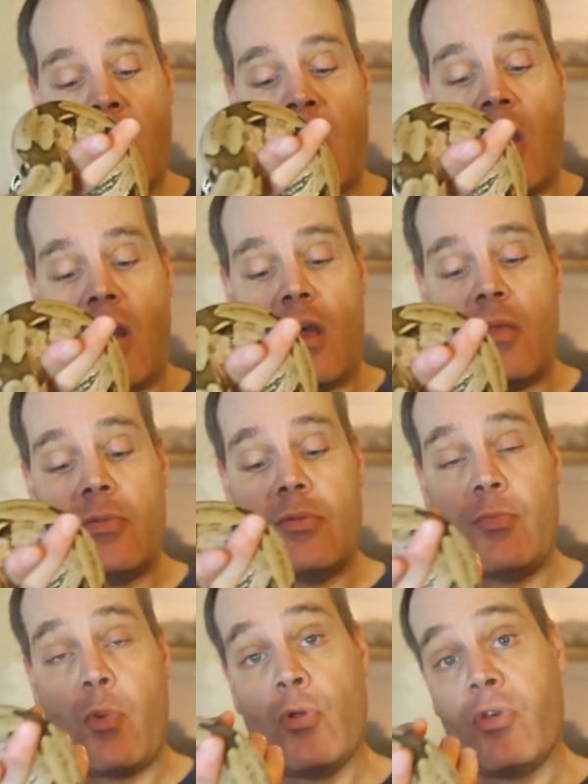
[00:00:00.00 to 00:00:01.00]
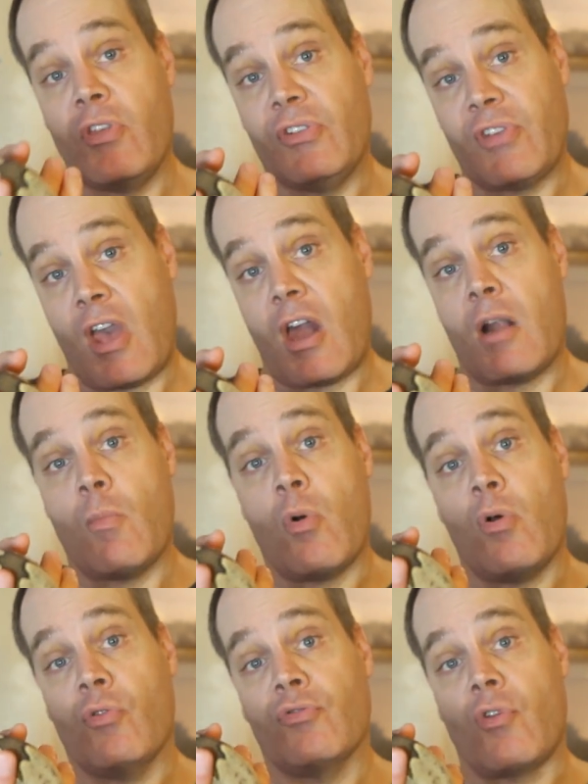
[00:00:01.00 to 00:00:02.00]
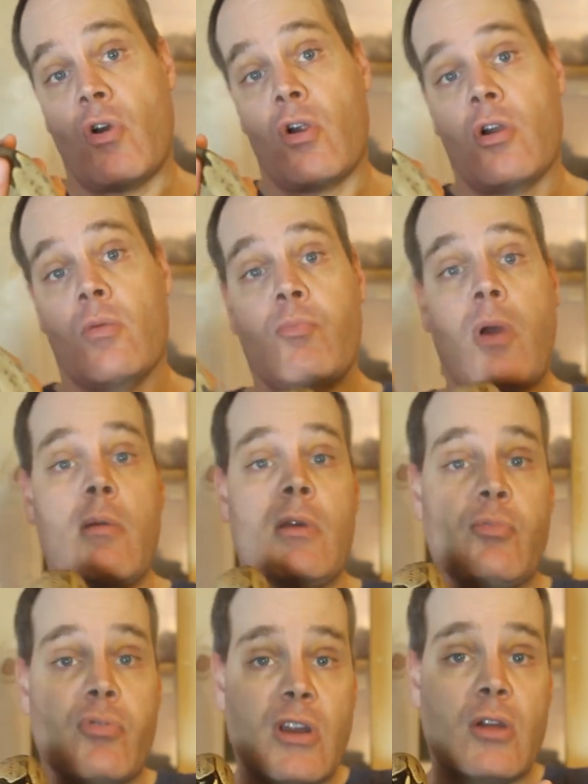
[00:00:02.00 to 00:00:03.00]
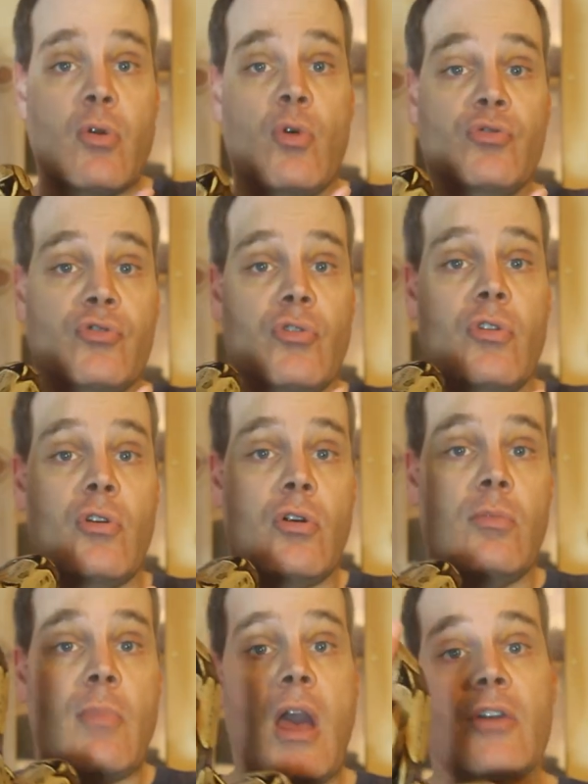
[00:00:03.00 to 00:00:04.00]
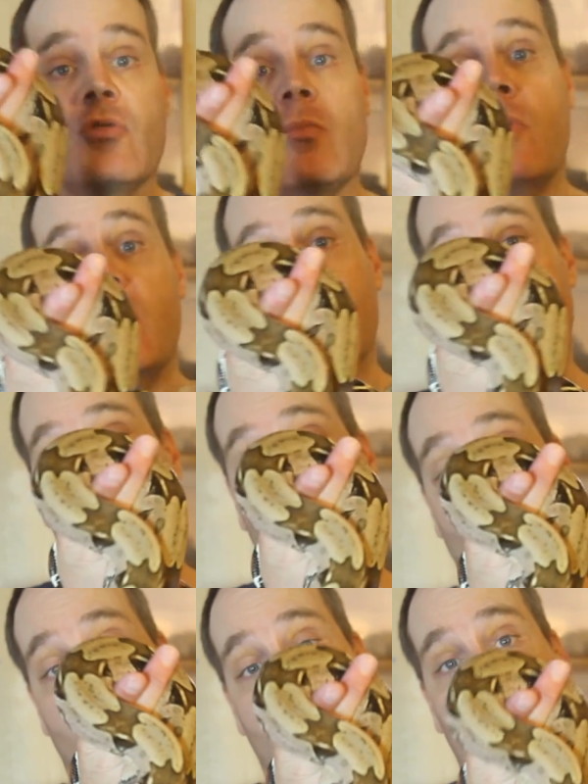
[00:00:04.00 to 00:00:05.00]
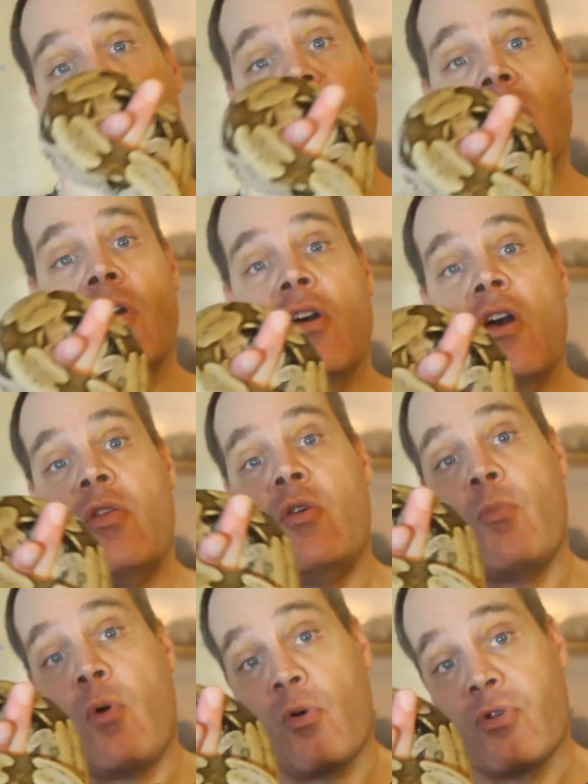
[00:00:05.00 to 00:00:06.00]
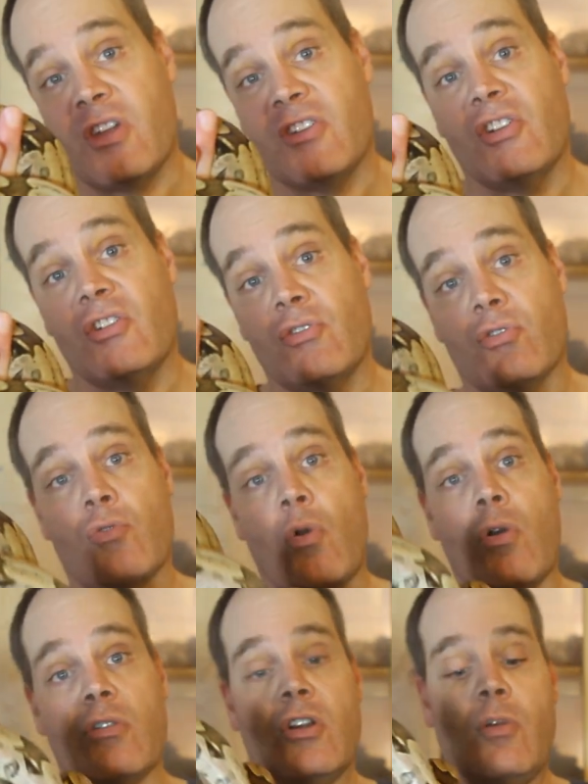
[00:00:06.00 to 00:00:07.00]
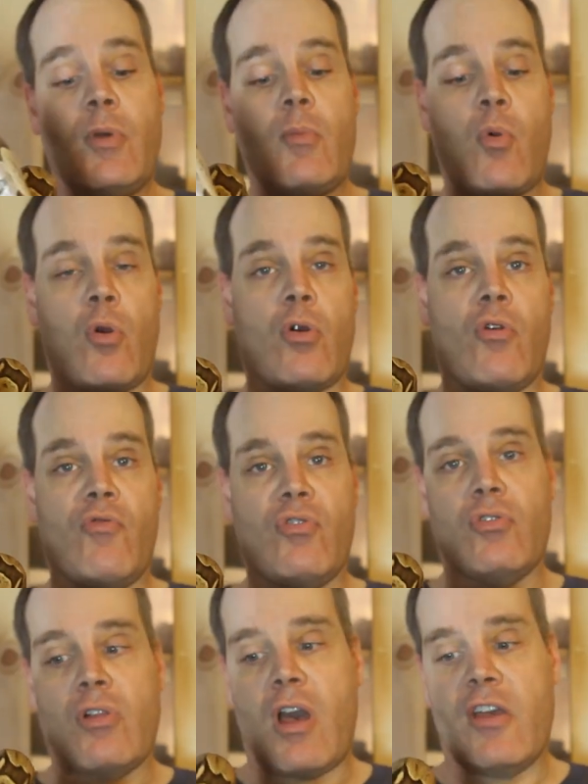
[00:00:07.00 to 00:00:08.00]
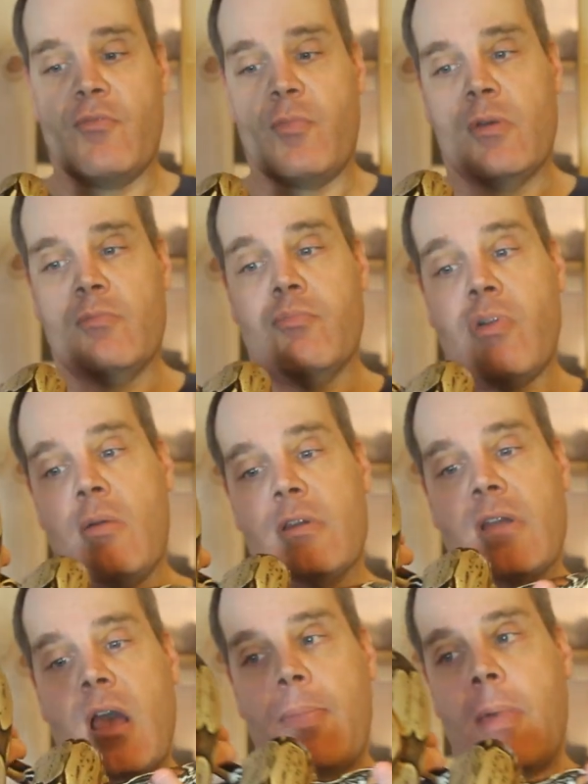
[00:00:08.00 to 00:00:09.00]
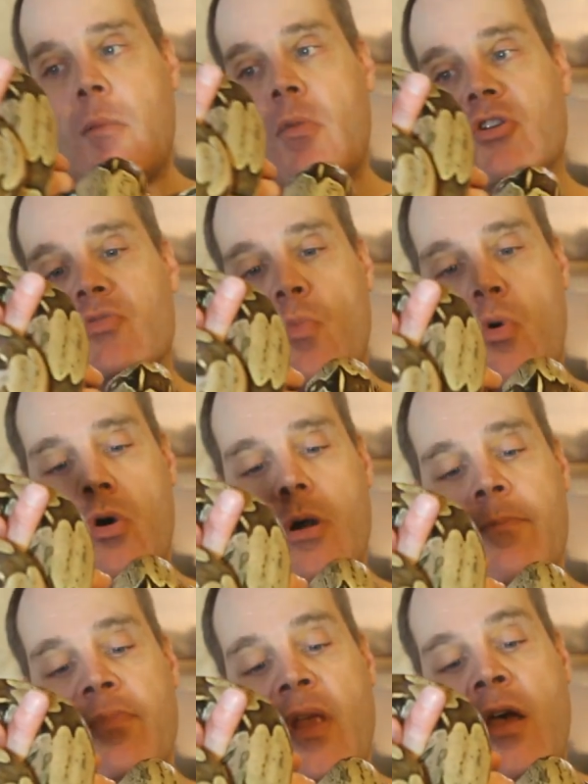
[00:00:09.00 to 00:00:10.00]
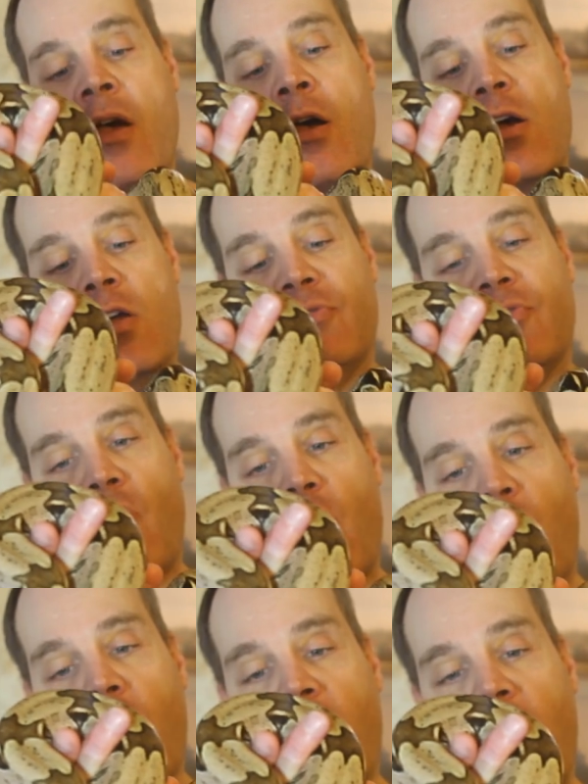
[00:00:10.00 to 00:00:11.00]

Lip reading: And both of these animals are probably pretty close to their maximal adult size. They'll both continue to grow a little bit more over their life, but probably not that much more. And so